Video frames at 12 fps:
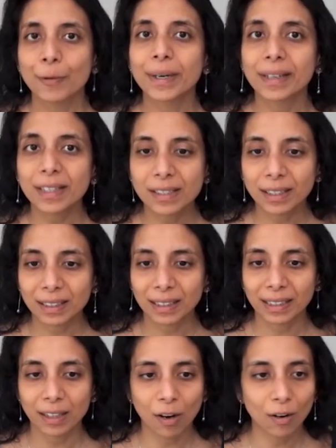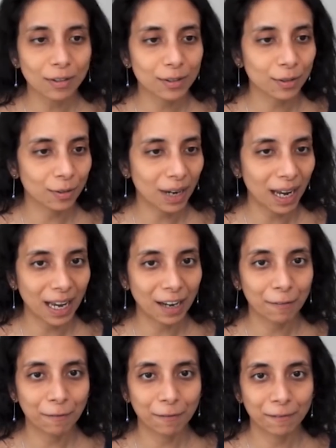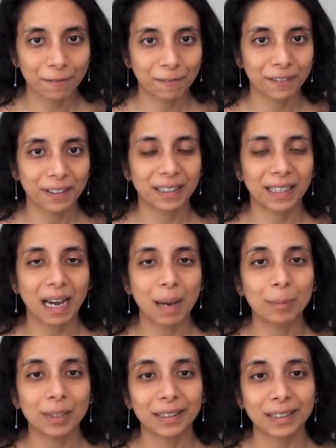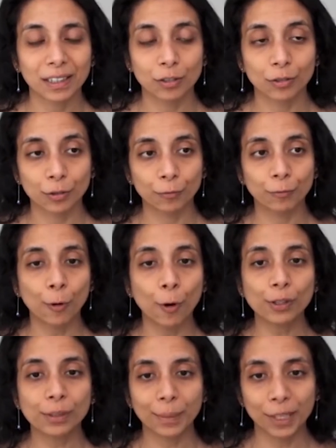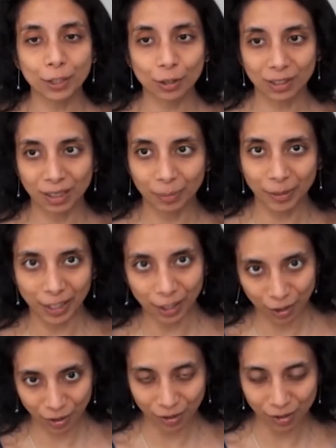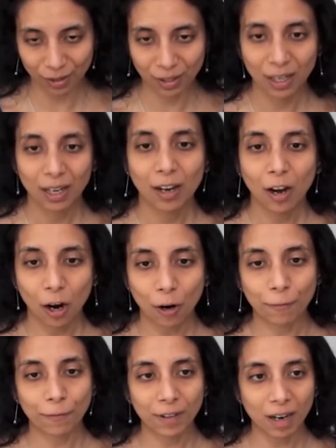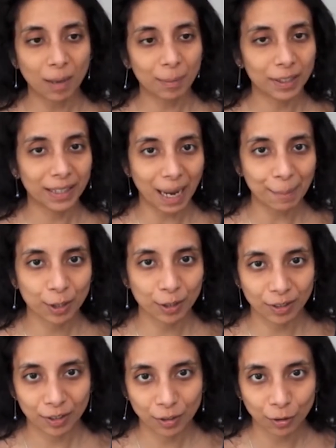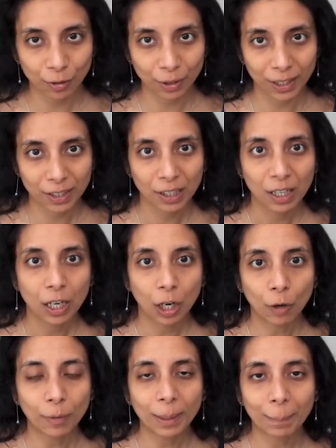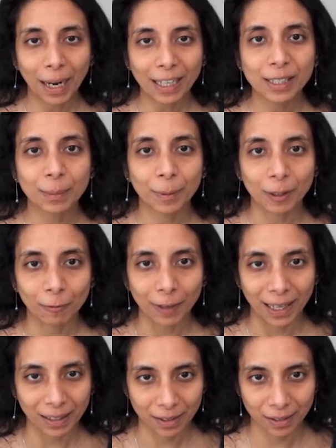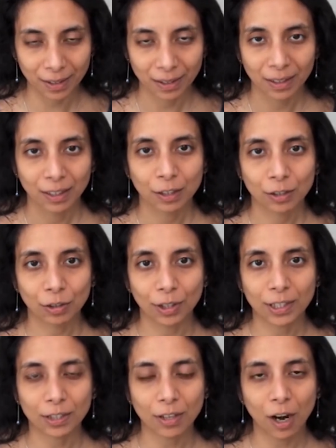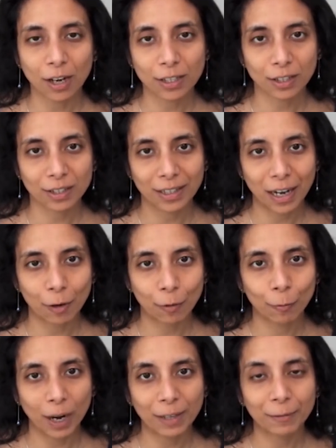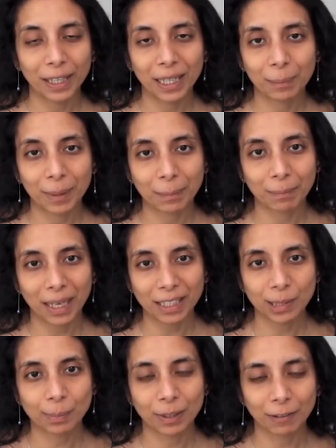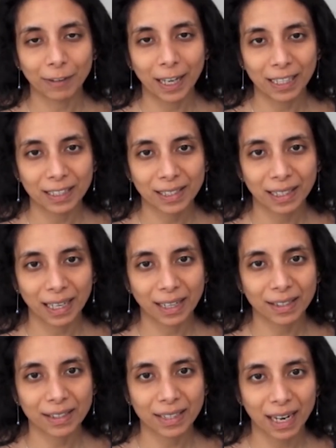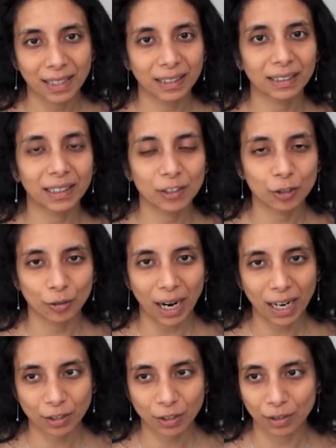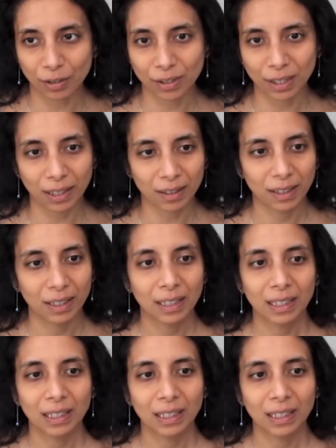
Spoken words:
we recently also have the ability to do 4-dimensional predictions of carbon capture and storage over multiple wells. So it's not just now one well, but multiple wells, and understanding the interactions there.